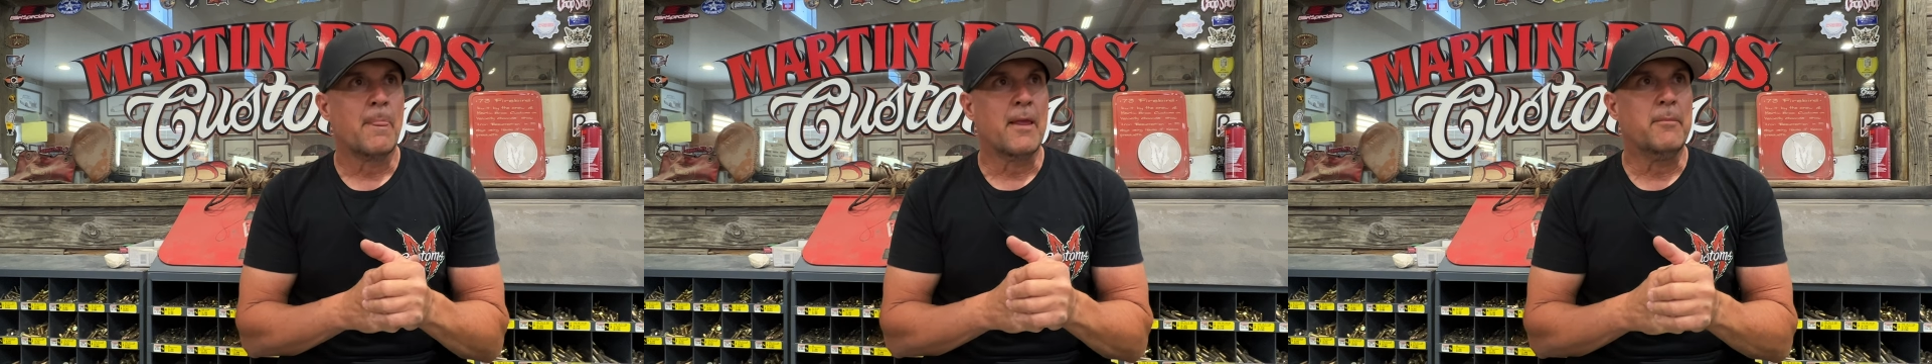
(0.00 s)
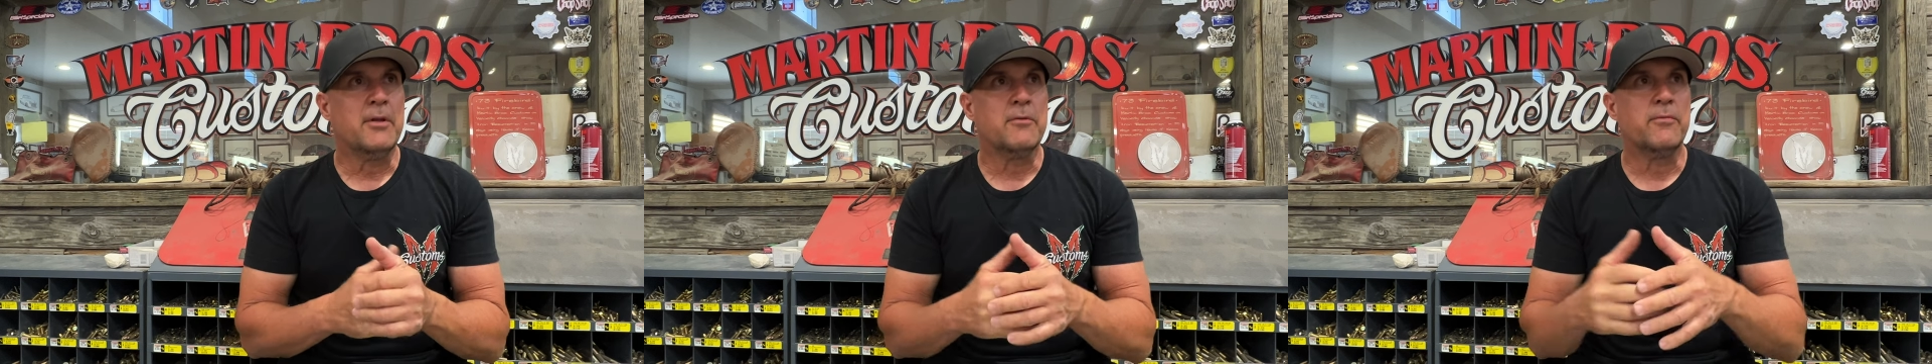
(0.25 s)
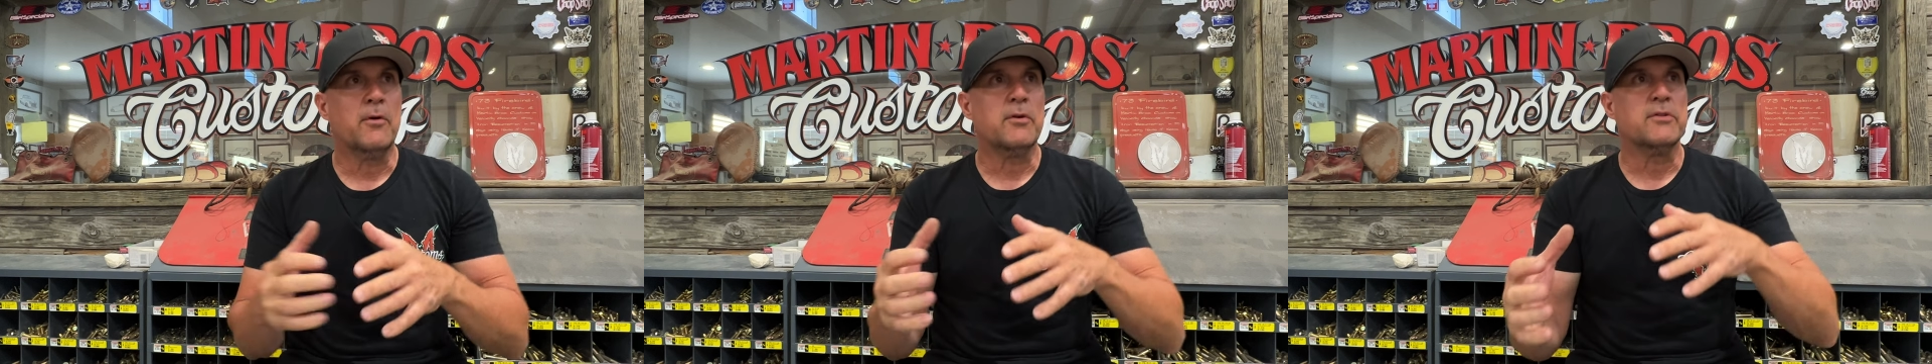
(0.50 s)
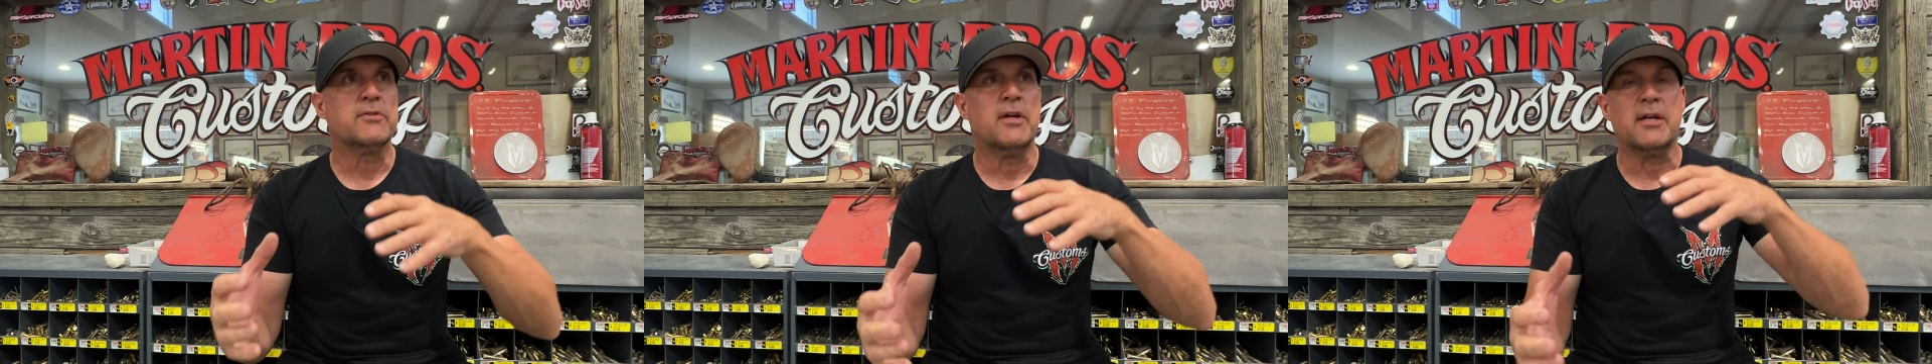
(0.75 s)
I mean, they're
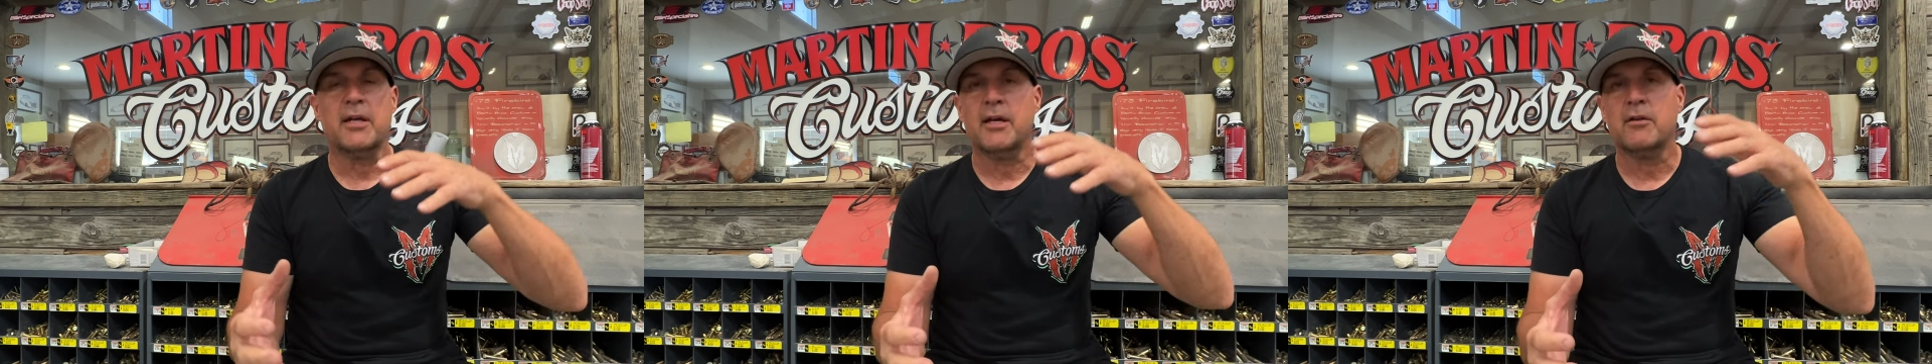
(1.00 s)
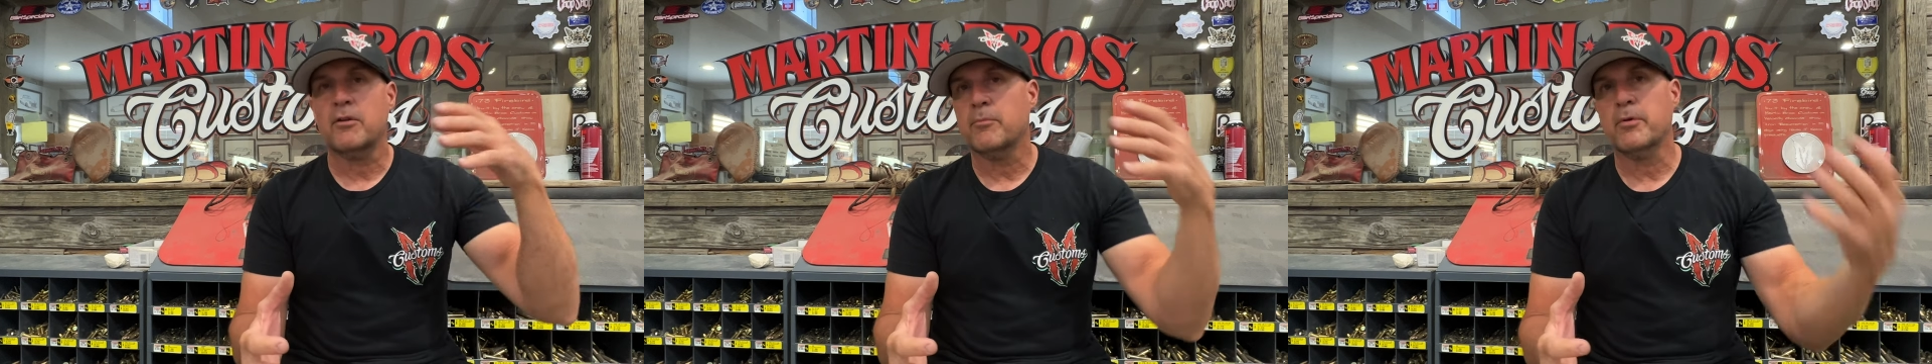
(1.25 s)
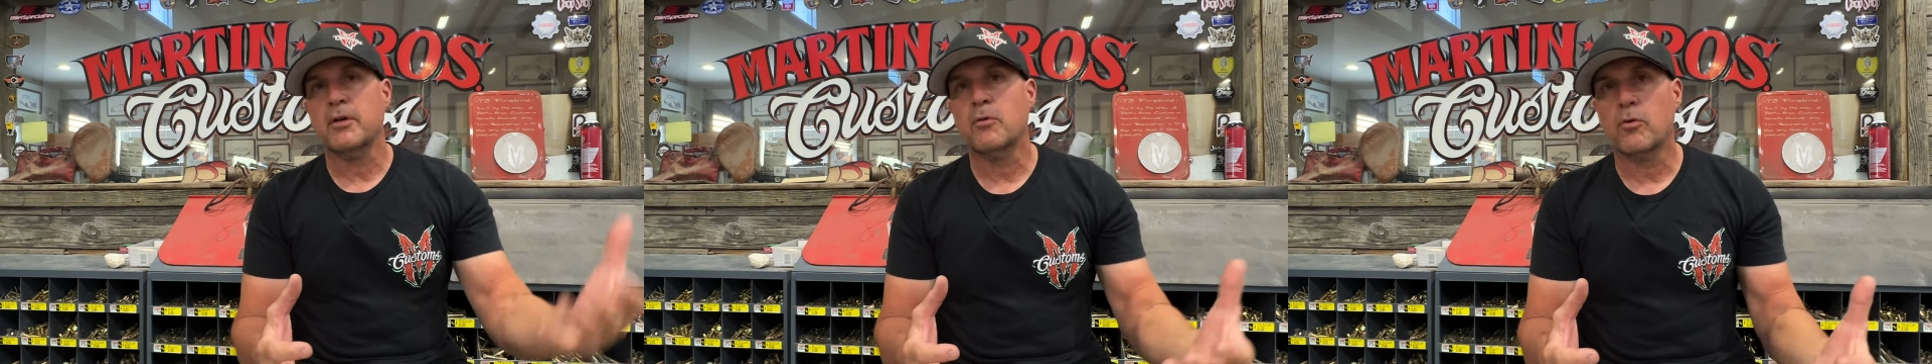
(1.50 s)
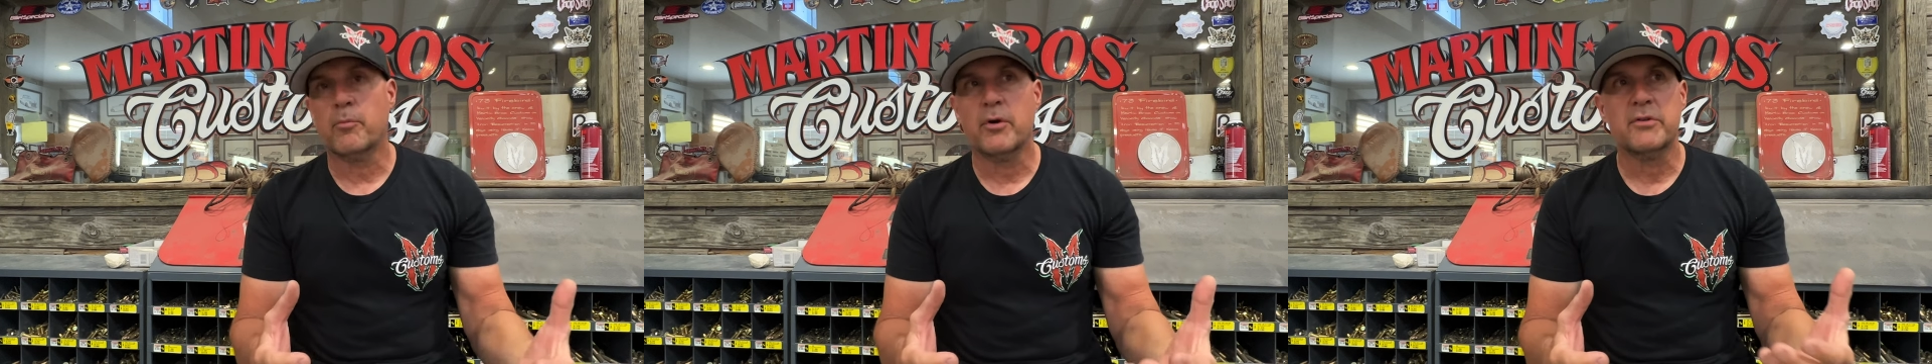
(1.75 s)
focused, they can handle the big
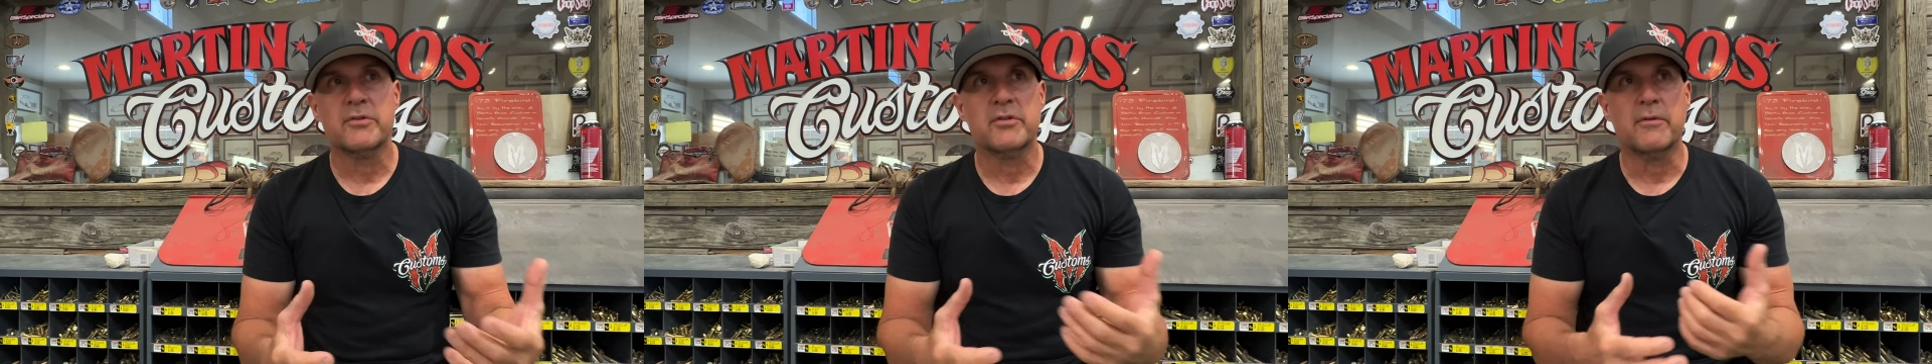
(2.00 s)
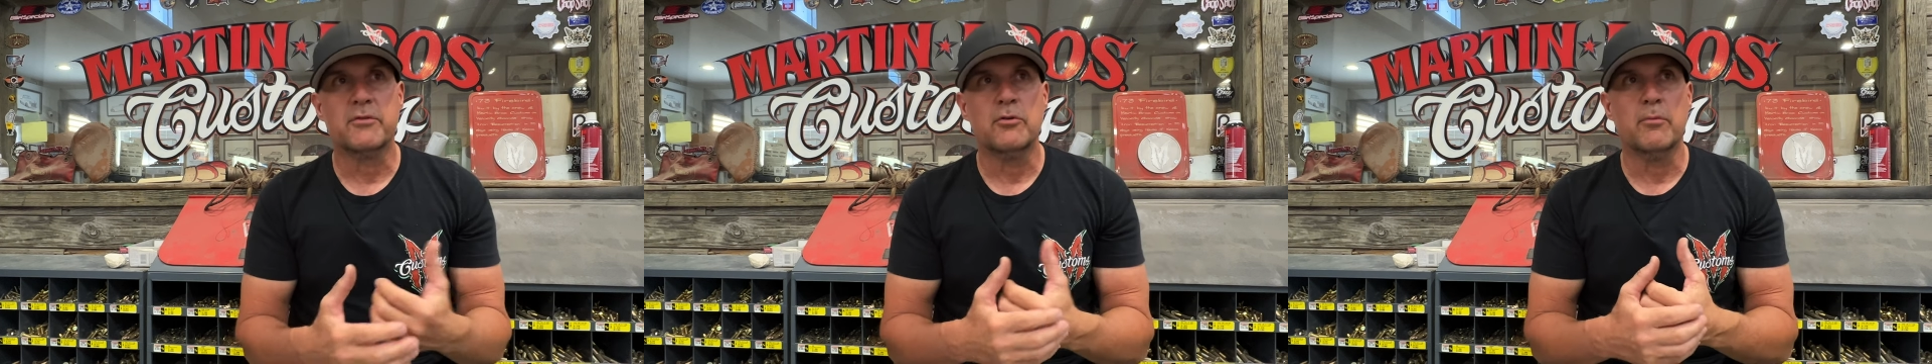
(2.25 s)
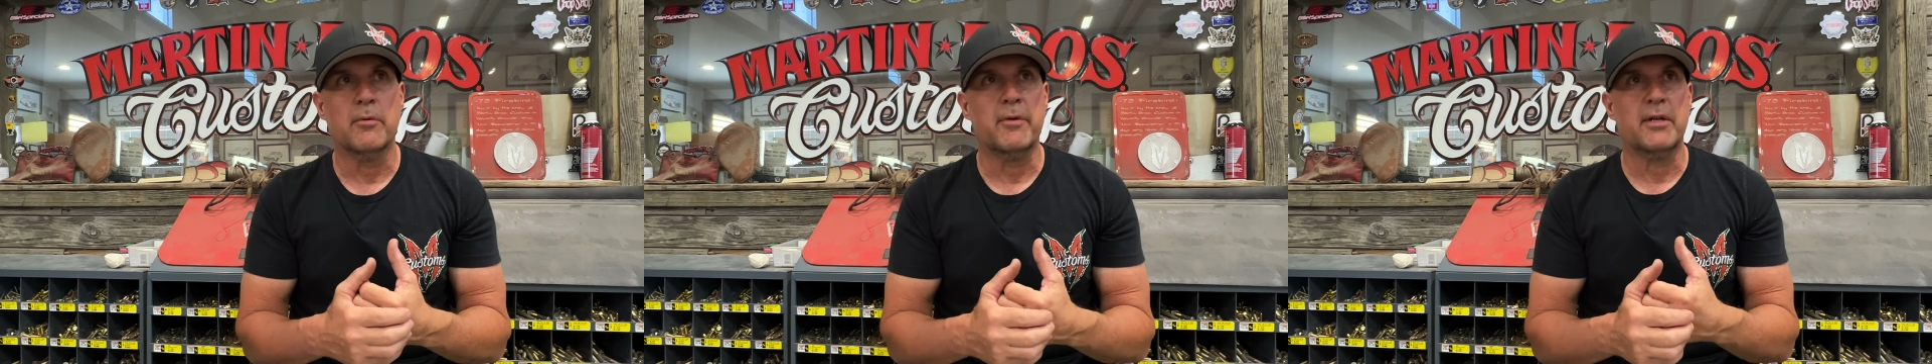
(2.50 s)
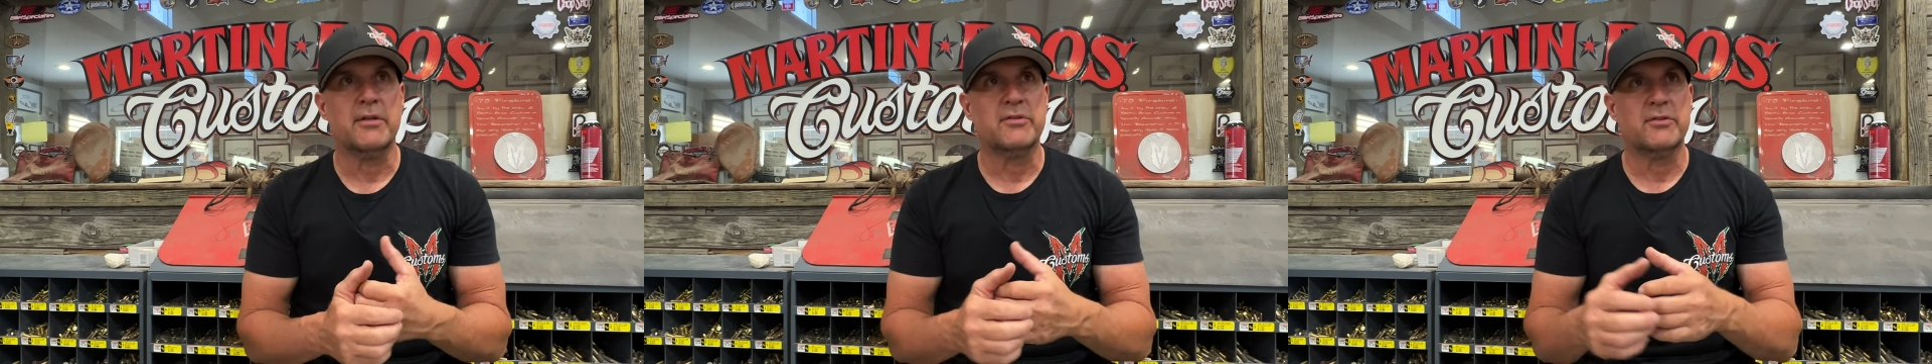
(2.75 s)
corporation stuff too, but
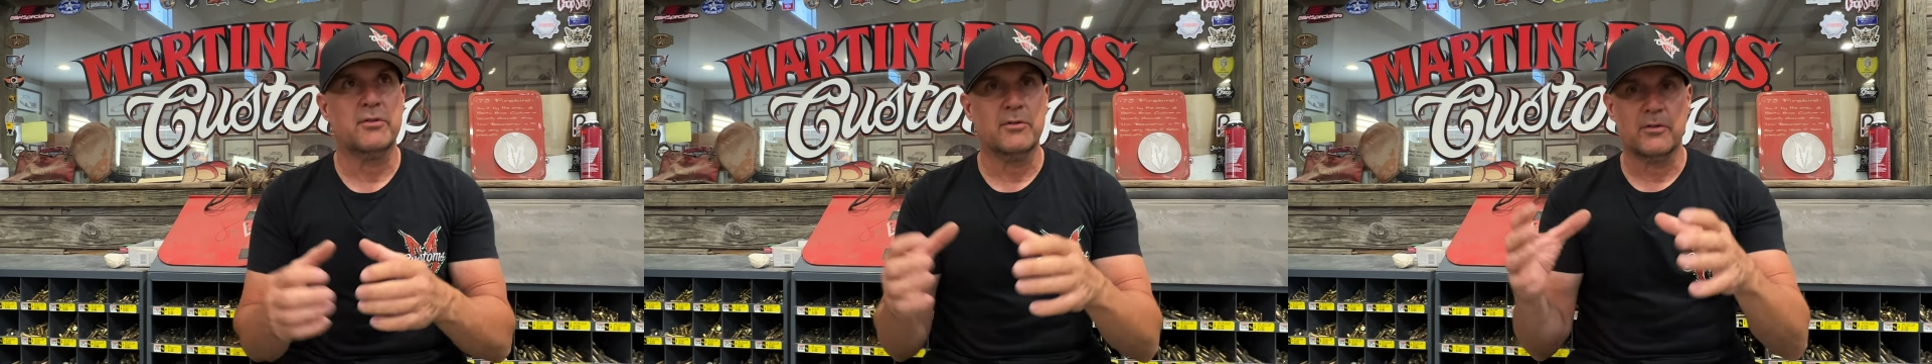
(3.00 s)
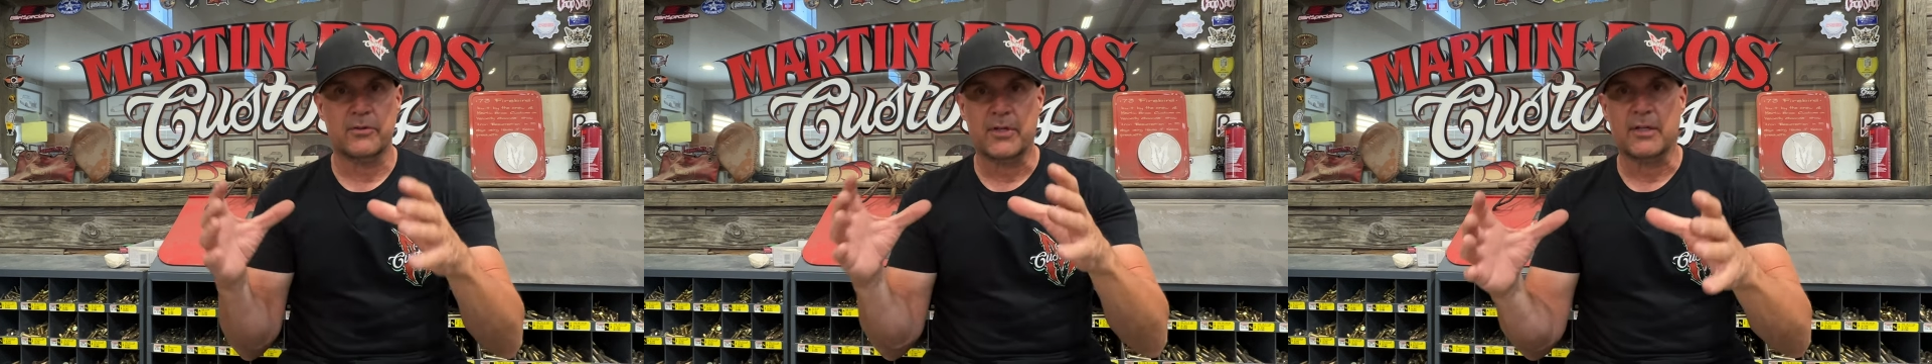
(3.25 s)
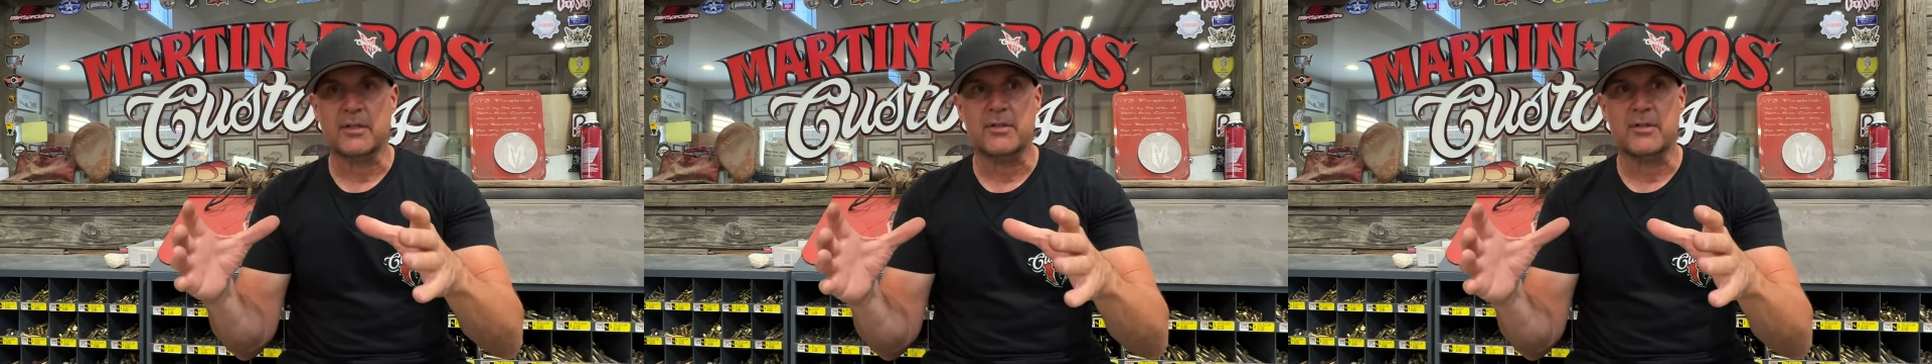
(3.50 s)
man, they still take the